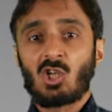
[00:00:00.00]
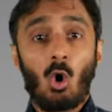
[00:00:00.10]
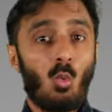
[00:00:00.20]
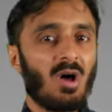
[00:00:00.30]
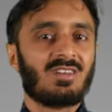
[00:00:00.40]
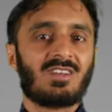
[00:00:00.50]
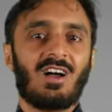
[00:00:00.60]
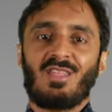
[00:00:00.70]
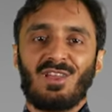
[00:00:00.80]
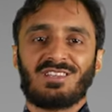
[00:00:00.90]
no wonder
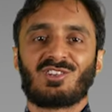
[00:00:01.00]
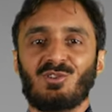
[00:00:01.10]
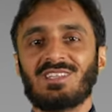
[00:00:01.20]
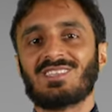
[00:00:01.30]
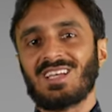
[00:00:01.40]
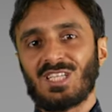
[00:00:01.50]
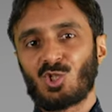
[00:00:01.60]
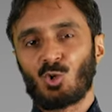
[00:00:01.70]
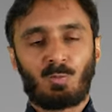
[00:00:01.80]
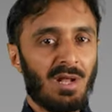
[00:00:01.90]
this greeting is
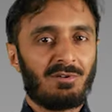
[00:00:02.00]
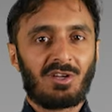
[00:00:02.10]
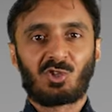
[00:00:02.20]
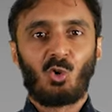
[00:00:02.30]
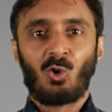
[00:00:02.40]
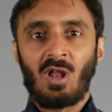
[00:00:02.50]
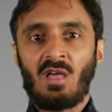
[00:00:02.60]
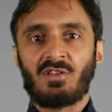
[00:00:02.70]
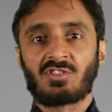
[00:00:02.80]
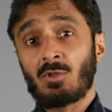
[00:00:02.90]
superior to all
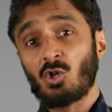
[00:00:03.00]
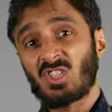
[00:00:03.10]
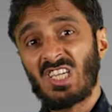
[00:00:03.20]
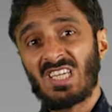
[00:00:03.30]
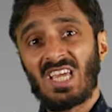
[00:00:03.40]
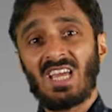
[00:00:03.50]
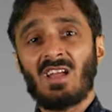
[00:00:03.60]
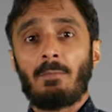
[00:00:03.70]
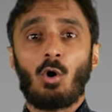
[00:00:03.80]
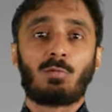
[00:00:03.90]
others. You're
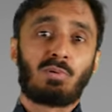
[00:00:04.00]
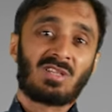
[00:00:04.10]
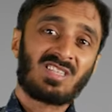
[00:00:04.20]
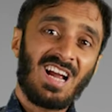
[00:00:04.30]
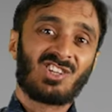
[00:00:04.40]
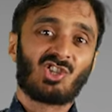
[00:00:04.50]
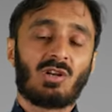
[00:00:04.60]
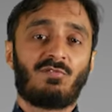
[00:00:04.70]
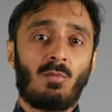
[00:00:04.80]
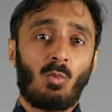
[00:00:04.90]
seeking both
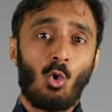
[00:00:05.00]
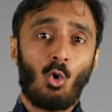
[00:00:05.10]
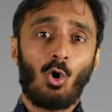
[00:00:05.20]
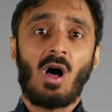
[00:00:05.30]
protection from all